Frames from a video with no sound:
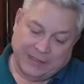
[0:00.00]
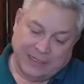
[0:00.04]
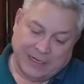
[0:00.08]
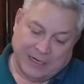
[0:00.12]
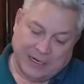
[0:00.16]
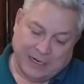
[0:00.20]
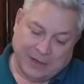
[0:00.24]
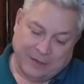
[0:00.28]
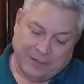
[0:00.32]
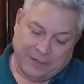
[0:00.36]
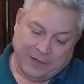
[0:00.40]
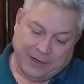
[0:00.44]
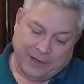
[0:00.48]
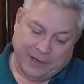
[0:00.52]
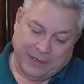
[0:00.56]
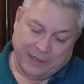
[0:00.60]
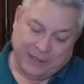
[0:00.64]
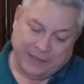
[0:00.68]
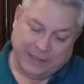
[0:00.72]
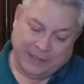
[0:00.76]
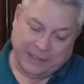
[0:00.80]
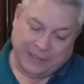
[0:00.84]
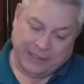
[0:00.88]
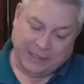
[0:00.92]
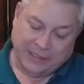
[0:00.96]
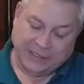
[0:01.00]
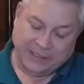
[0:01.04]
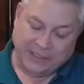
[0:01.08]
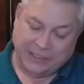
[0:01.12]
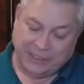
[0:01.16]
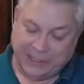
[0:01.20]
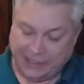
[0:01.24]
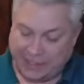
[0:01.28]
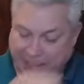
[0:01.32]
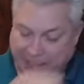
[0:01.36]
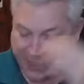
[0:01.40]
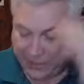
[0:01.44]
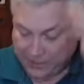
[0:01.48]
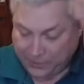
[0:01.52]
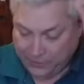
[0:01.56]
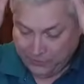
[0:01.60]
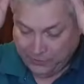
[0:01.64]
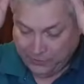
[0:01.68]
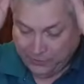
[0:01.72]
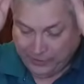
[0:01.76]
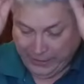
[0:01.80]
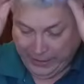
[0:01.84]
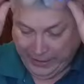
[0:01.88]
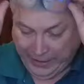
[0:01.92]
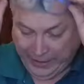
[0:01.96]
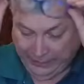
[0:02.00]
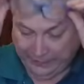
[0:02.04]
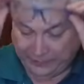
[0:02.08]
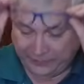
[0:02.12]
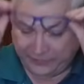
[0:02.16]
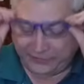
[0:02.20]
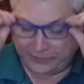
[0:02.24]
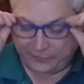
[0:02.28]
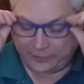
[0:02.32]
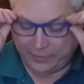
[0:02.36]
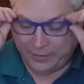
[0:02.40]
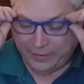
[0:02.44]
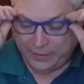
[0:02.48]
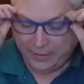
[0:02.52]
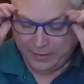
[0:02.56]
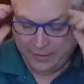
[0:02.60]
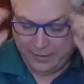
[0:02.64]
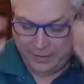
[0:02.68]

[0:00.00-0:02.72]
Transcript: time in the Eugene Carroll case.